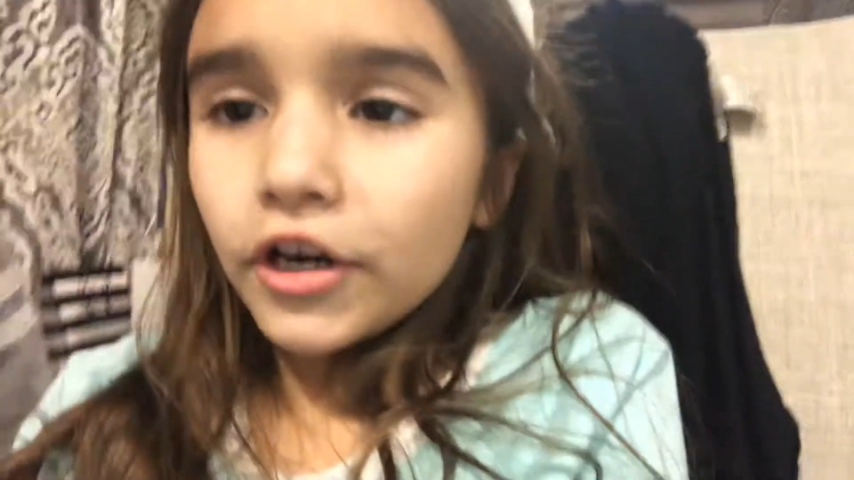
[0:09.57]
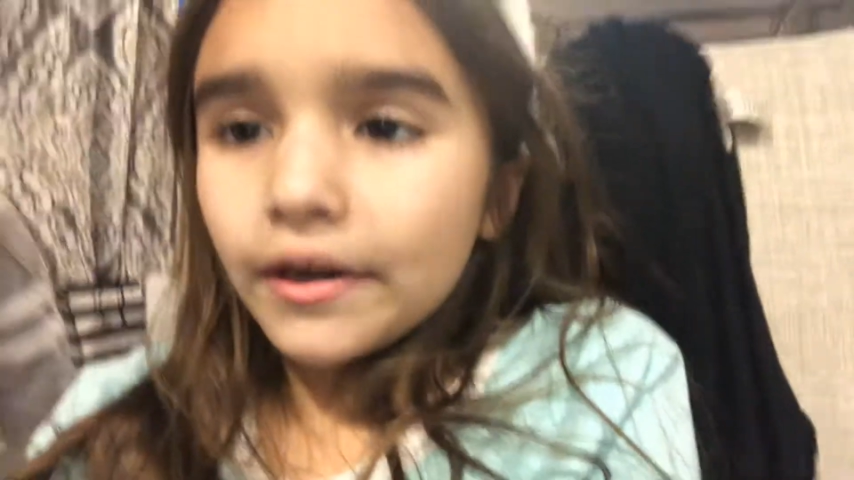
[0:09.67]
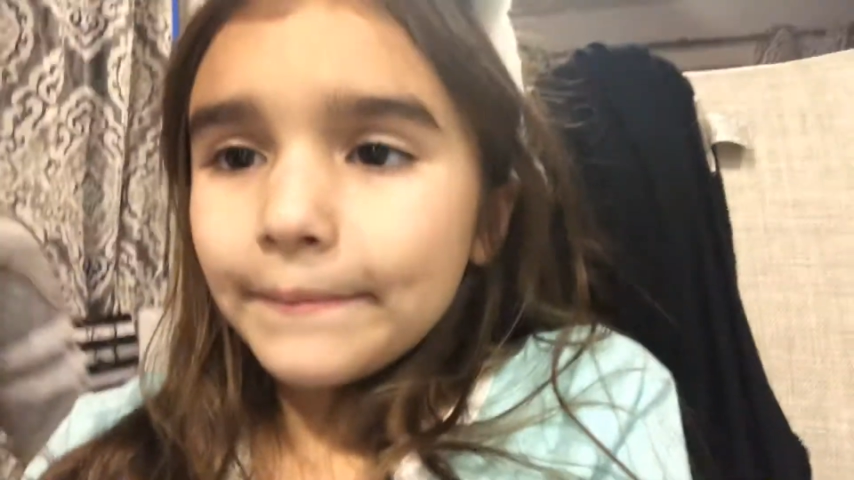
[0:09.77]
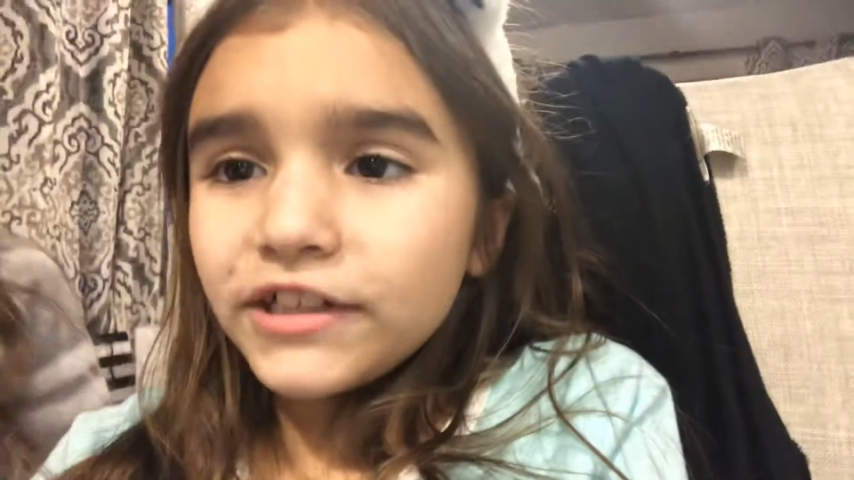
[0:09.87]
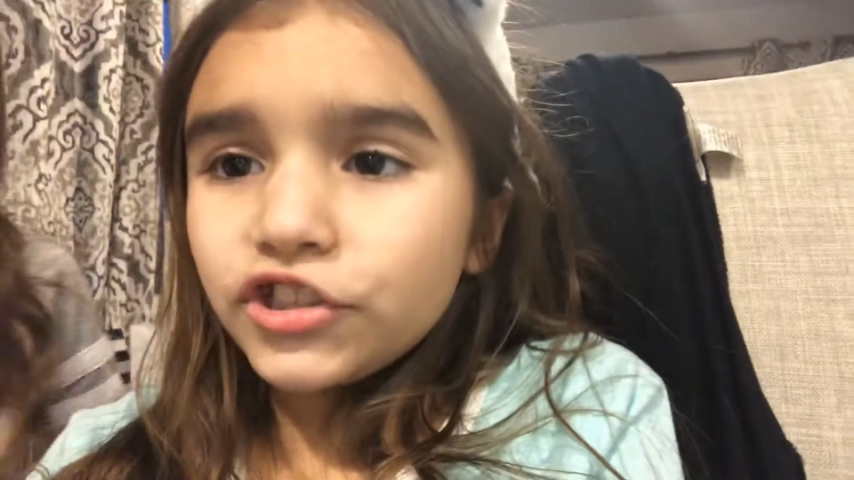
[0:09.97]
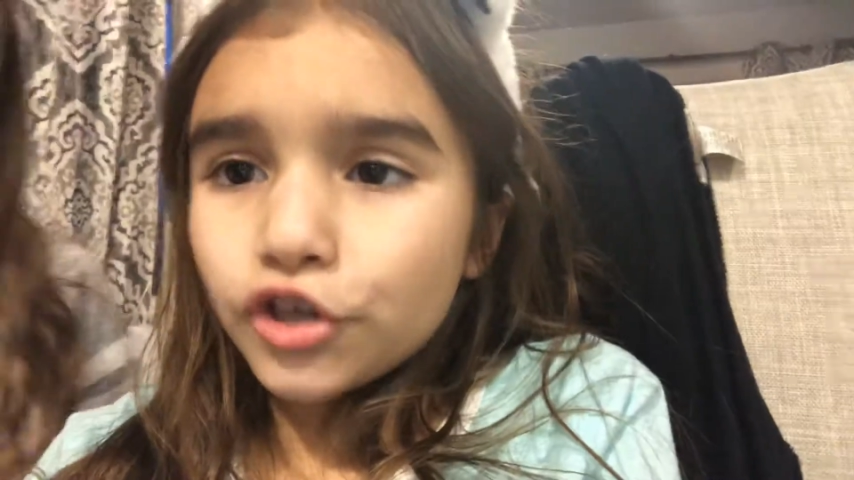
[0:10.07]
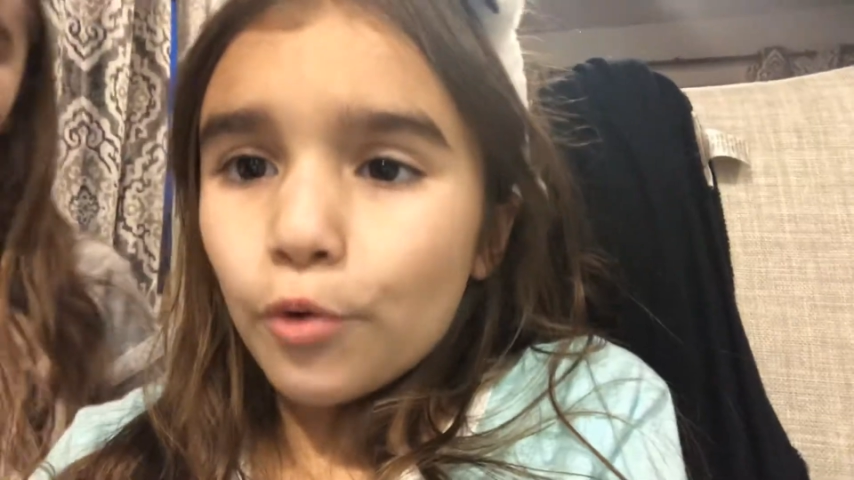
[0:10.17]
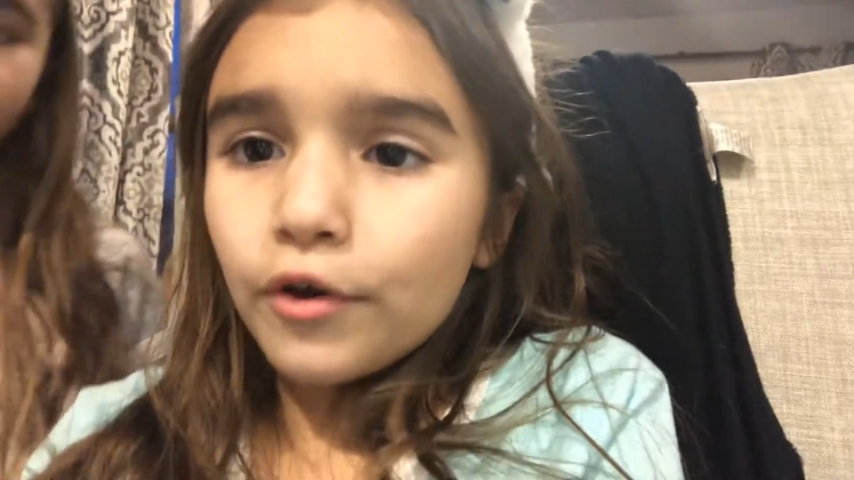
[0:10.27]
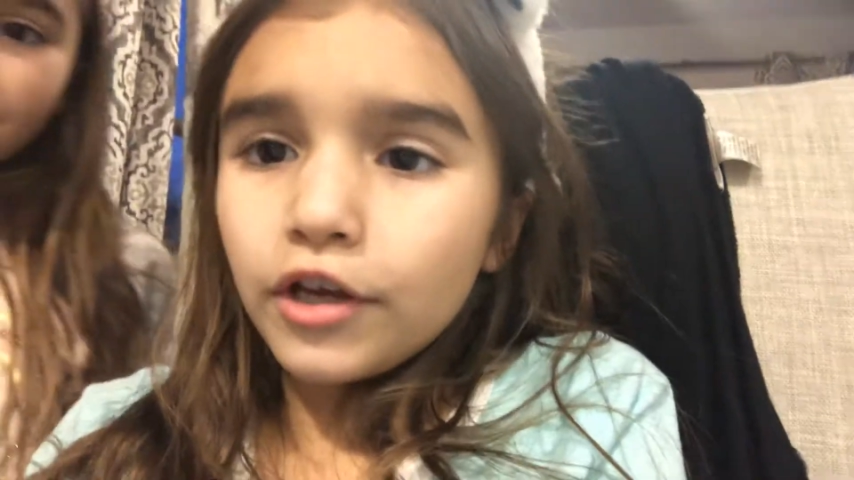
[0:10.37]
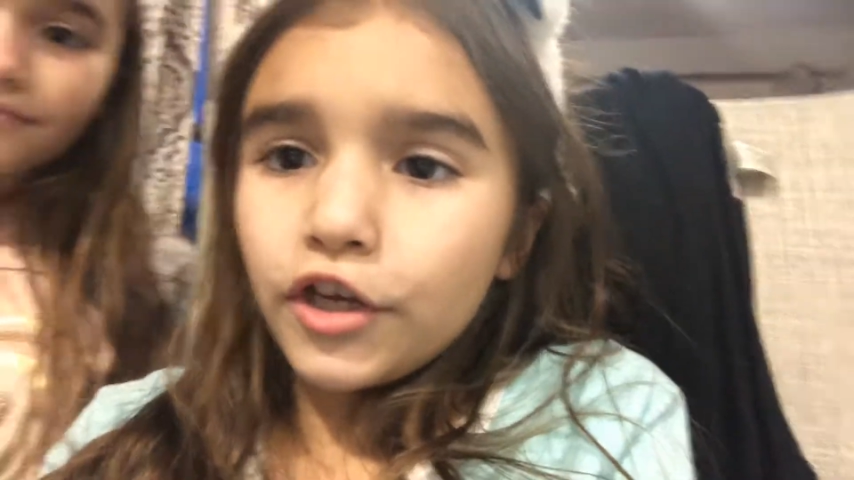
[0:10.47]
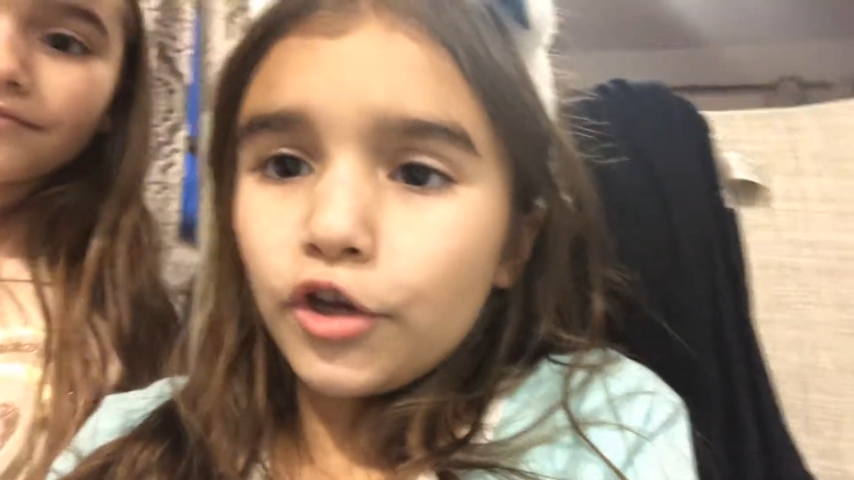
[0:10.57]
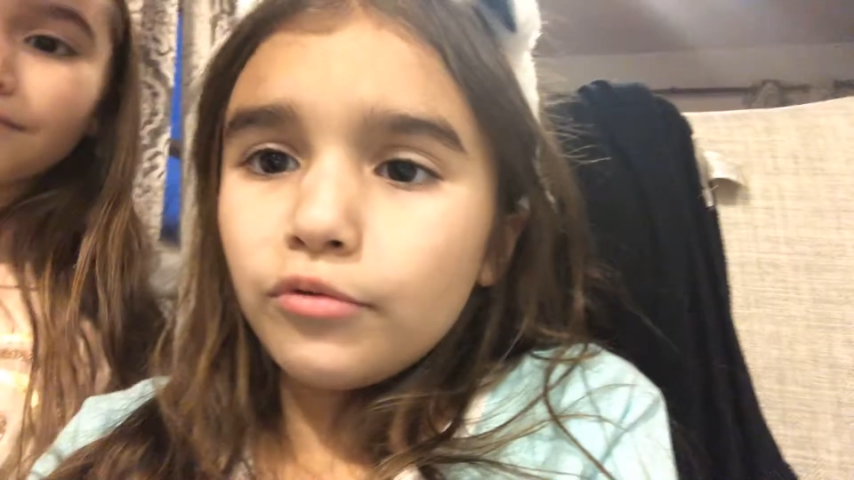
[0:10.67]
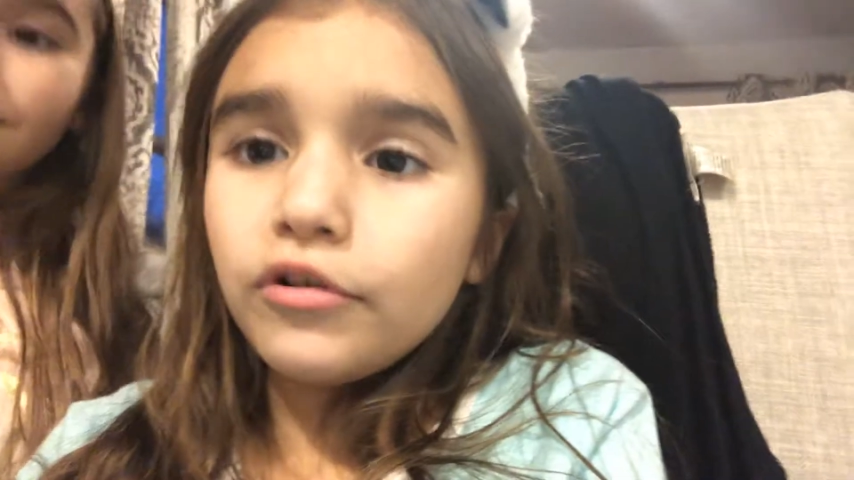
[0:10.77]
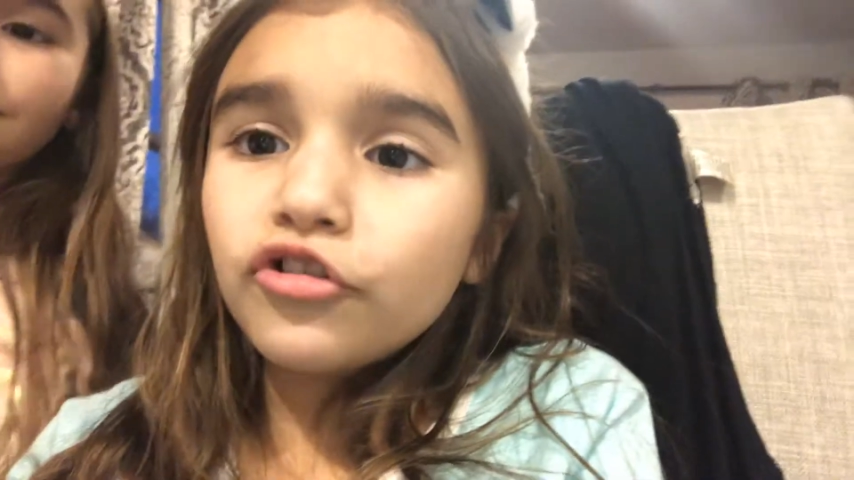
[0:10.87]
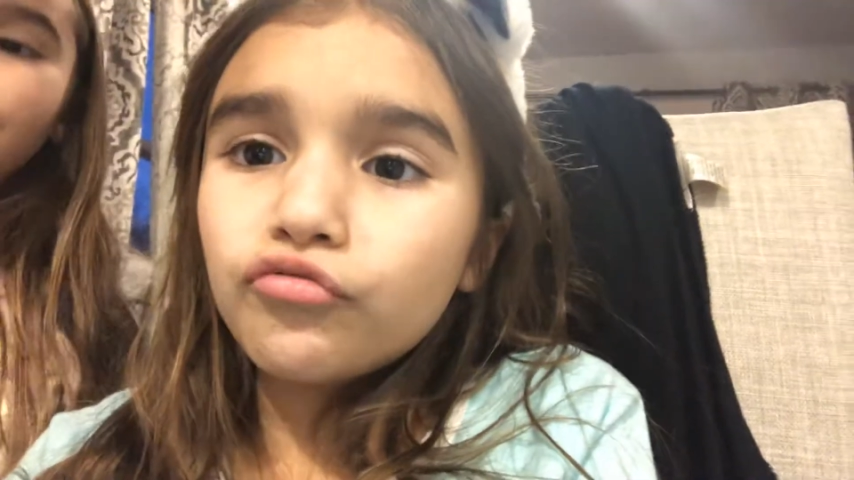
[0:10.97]
going to be showing
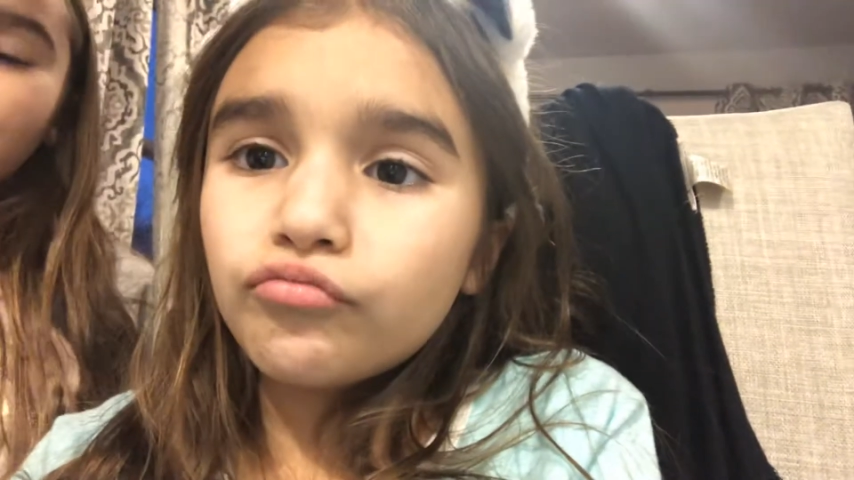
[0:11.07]
you